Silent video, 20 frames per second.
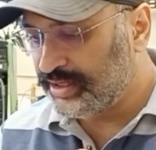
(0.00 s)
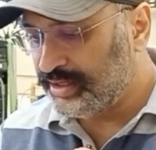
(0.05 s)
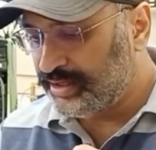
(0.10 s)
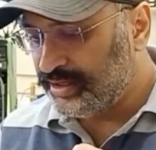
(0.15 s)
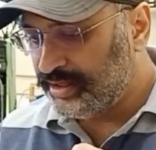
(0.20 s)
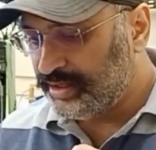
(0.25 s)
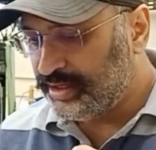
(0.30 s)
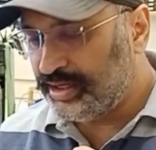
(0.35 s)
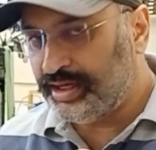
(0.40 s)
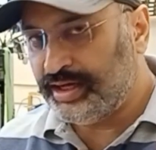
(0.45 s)

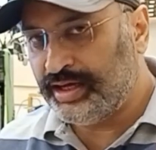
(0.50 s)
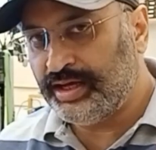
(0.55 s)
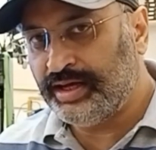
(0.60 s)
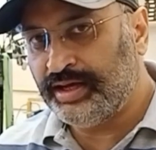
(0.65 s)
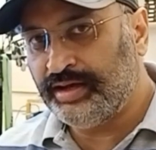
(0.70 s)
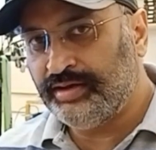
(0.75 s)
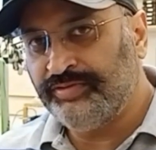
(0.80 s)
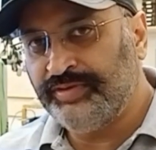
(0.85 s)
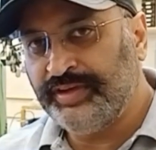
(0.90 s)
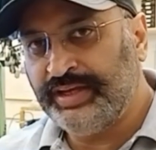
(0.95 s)

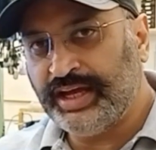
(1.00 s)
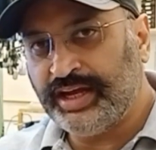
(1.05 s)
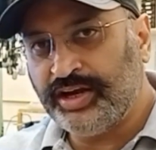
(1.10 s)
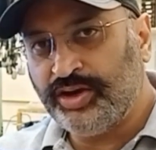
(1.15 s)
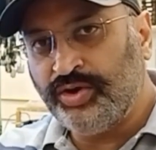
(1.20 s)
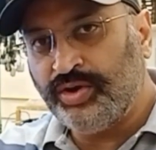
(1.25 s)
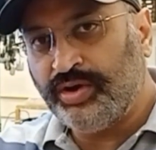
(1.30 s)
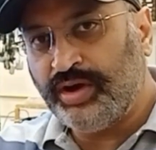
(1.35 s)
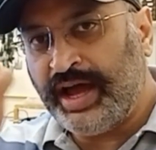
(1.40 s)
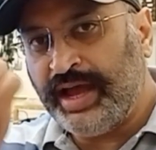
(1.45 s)
I'm
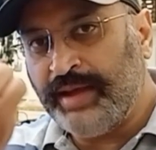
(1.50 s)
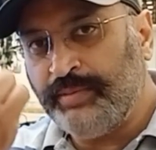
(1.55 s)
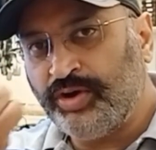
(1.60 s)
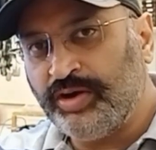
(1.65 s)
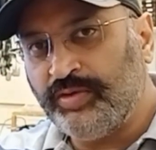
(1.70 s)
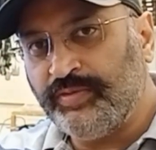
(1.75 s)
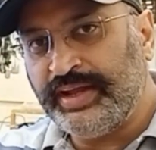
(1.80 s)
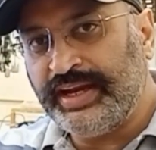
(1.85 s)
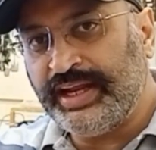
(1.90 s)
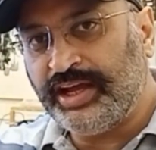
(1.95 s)
not
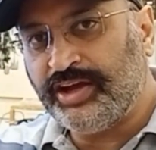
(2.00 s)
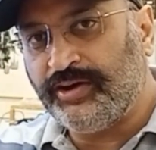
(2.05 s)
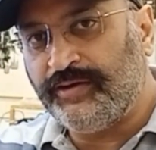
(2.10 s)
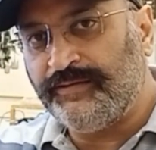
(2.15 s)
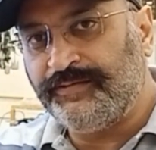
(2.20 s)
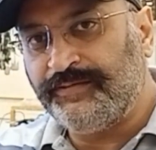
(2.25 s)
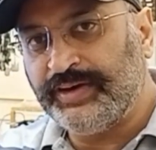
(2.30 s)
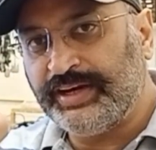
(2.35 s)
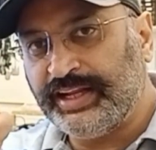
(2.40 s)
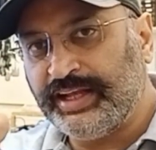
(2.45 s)
very
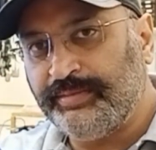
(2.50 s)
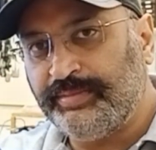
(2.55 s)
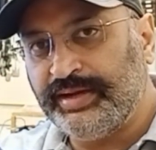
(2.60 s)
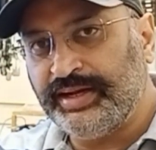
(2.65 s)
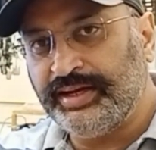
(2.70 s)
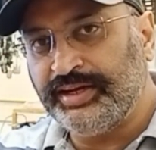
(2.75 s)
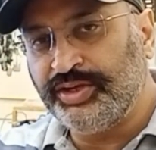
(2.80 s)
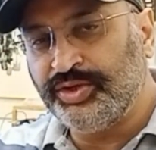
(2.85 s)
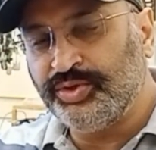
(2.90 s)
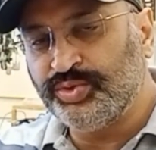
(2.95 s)
comfortable in
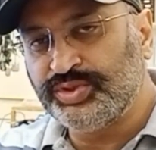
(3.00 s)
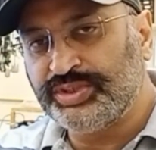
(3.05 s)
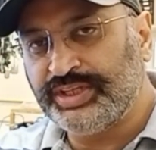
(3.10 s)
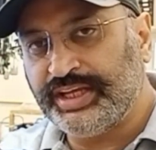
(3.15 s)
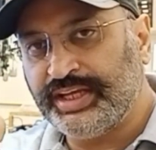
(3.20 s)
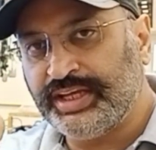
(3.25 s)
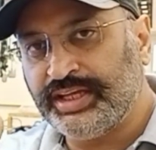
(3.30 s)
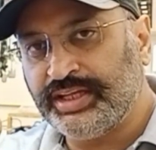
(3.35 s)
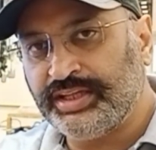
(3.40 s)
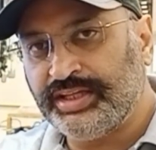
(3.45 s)

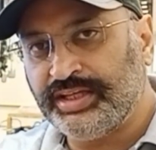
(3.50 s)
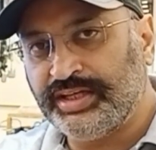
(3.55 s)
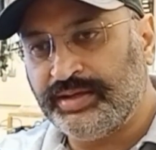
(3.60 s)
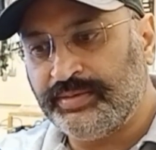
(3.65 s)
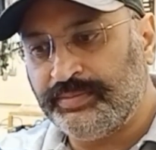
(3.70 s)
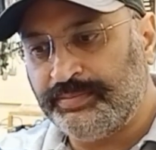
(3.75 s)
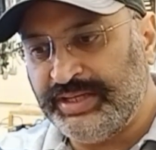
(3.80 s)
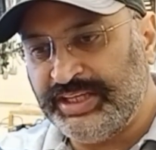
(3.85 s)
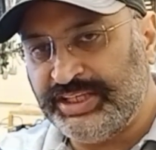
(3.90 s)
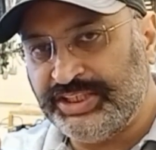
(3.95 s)
using the
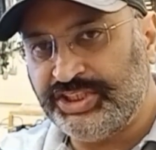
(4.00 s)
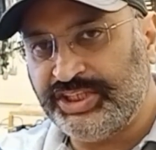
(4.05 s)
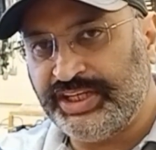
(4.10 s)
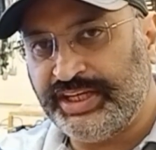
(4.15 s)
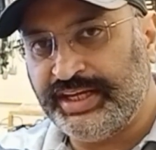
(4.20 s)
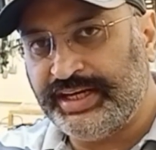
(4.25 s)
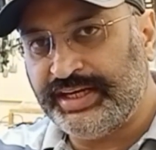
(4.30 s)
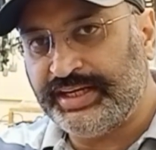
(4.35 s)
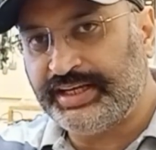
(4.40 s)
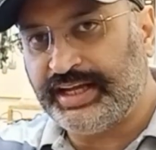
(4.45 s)

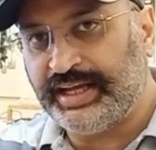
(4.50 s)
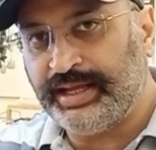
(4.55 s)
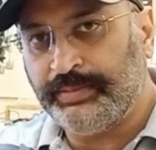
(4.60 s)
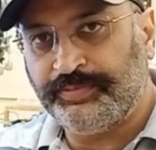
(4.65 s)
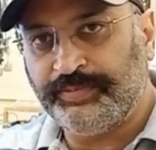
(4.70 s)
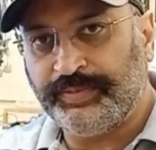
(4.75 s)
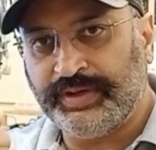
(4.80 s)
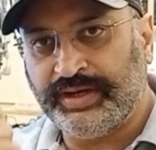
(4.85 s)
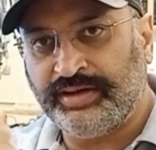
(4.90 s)
BGA type